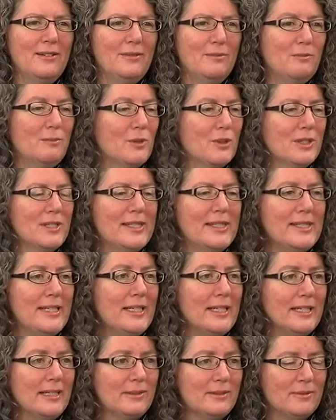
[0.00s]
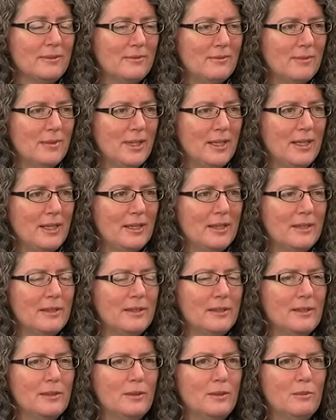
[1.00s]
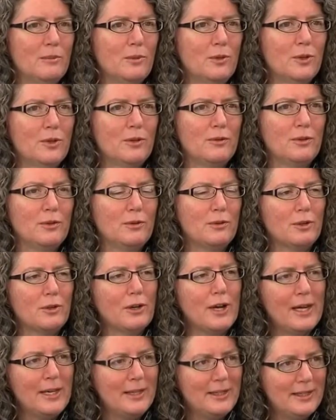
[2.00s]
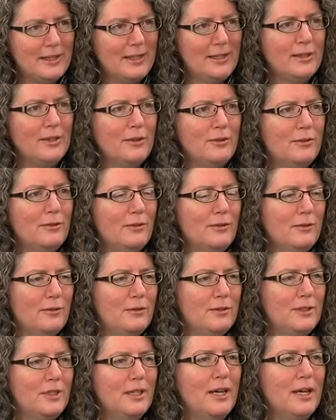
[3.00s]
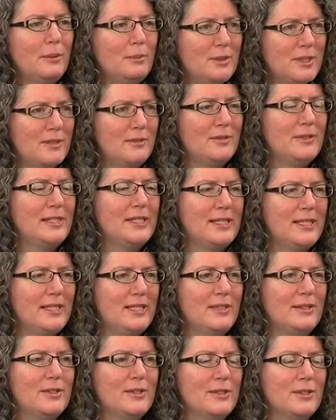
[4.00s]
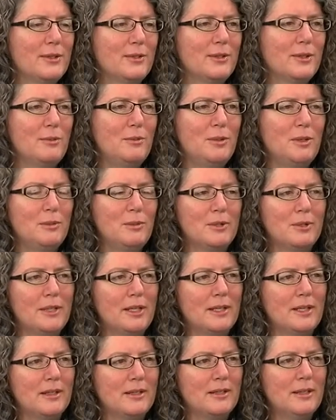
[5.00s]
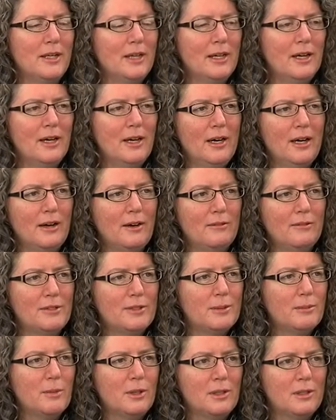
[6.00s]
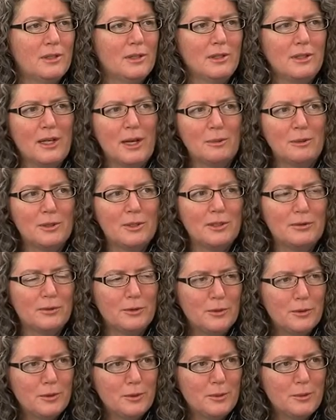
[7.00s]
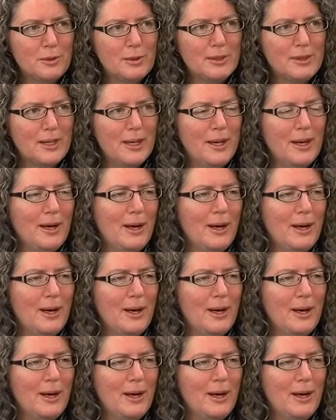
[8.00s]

more seating mm-hmm. and more of a variety of types of seating so that people can have small collaborative groups.